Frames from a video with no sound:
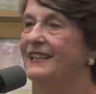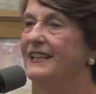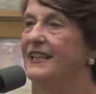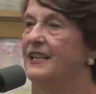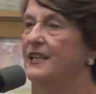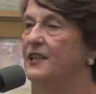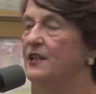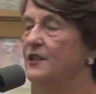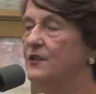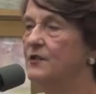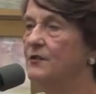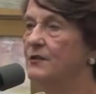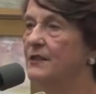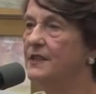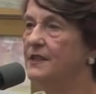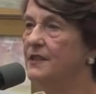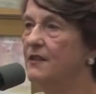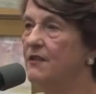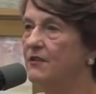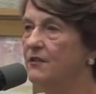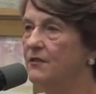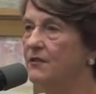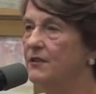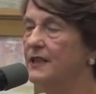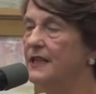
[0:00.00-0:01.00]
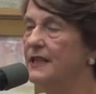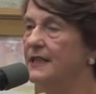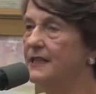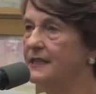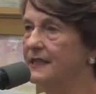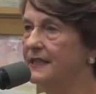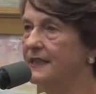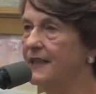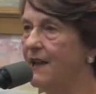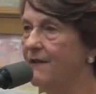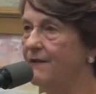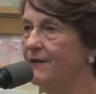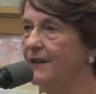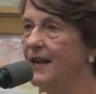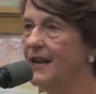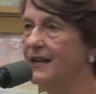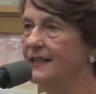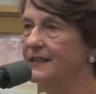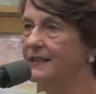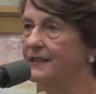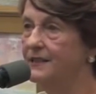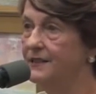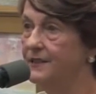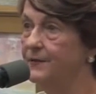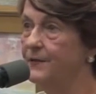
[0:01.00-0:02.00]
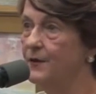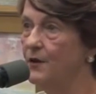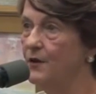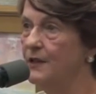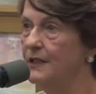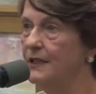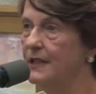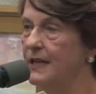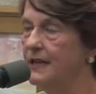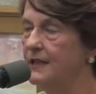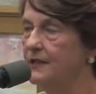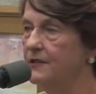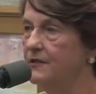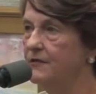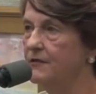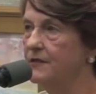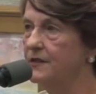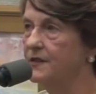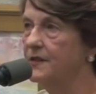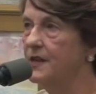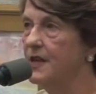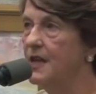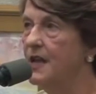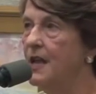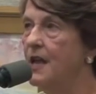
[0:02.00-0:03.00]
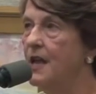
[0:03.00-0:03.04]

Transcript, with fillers: the industry, so it could easily have an accident, it's very dangerous.